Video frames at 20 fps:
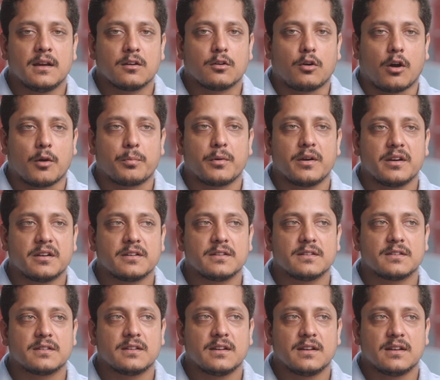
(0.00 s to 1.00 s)

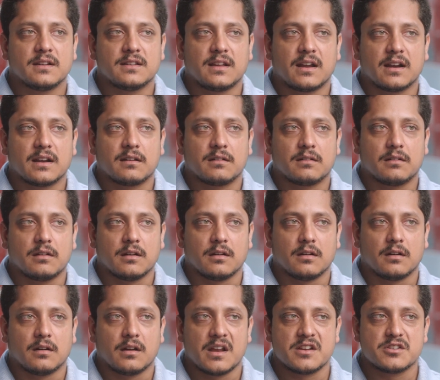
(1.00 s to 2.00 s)
Corporations that
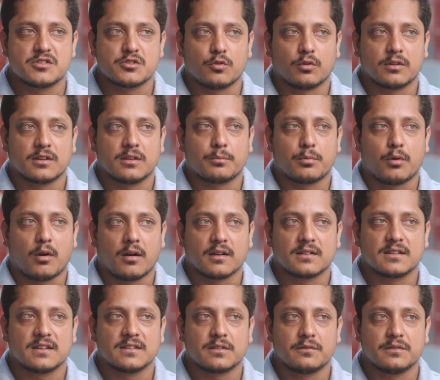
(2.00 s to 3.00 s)
uh, ensure their
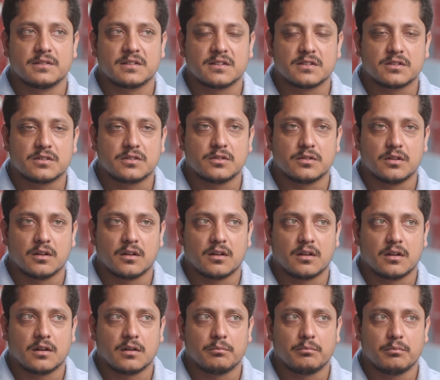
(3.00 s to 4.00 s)
products and services
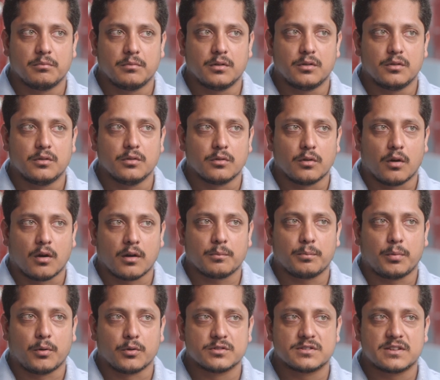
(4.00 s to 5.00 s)
uh, do
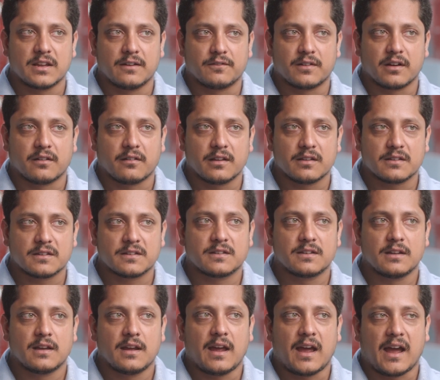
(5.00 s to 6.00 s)
not pose safety
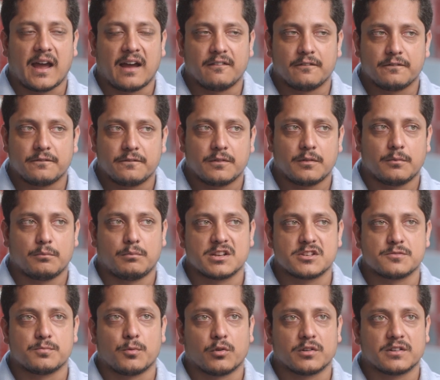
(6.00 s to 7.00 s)
risks have
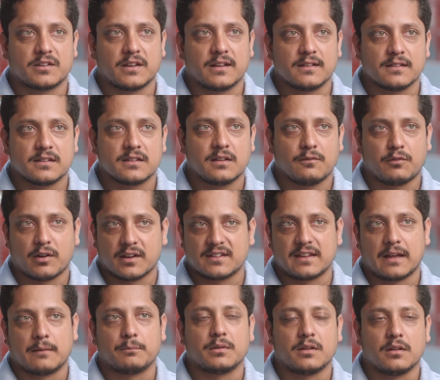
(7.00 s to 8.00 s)
much more sales. For
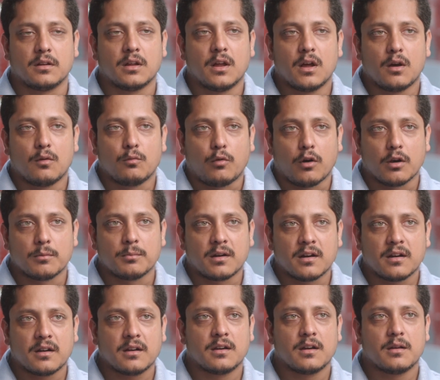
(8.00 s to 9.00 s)
example,
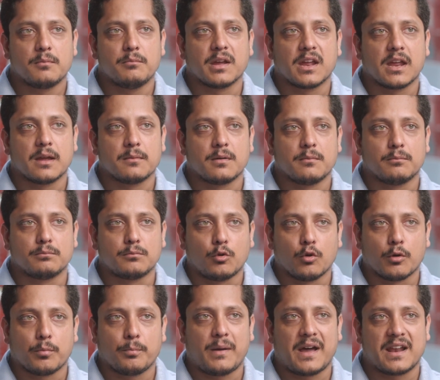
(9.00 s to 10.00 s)
Walmart became a
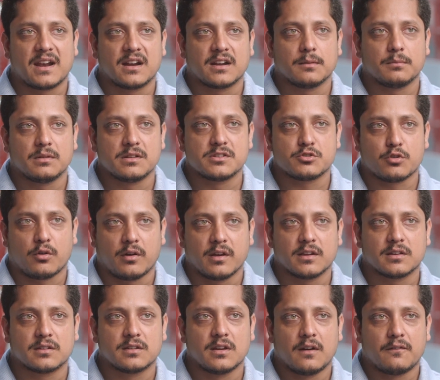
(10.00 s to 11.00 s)
more palatable
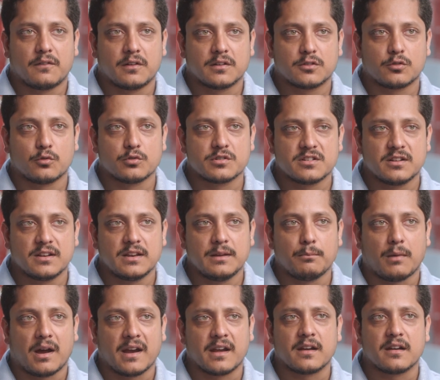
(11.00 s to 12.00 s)
choice for socially
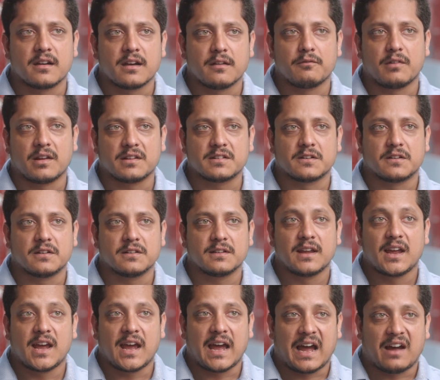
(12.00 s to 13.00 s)
minded investors
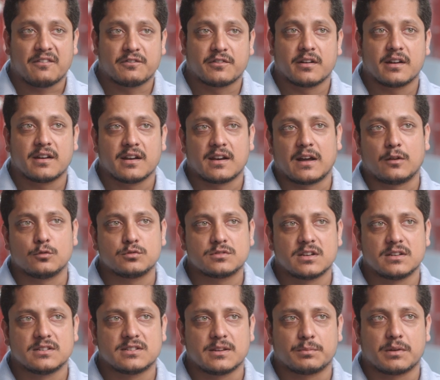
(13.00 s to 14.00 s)
after it
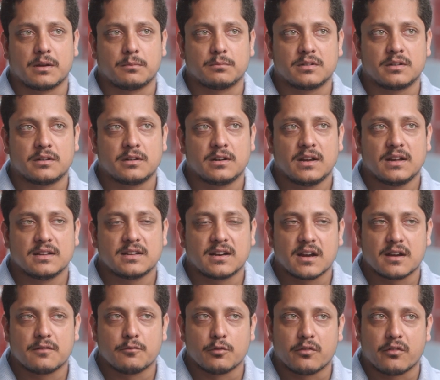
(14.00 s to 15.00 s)
announced in September that
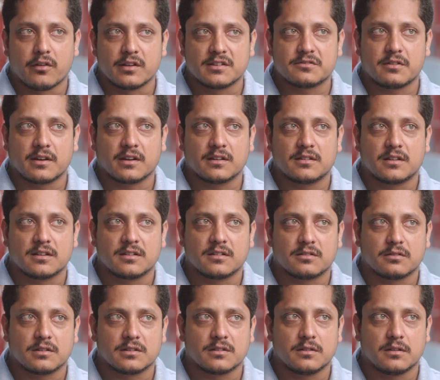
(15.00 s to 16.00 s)
it would restrict
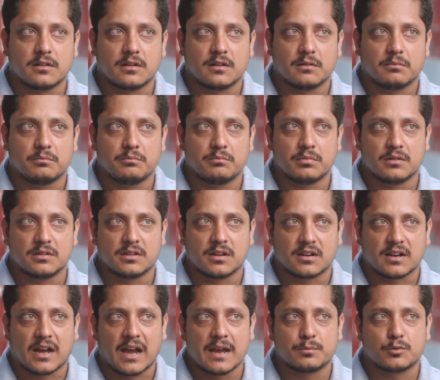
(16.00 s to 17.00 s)
this, uh, the
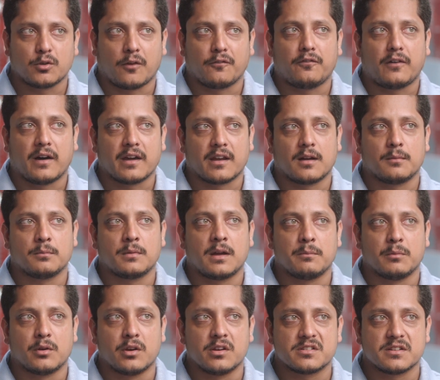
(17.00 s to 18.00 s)
types of firearm
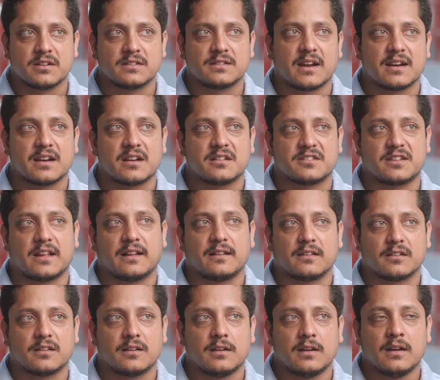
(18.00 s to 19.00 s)
ammunition that it
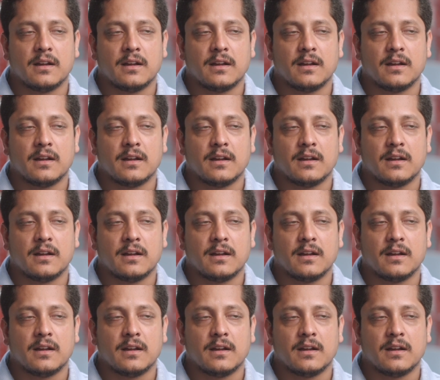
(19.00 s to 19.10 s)
sells.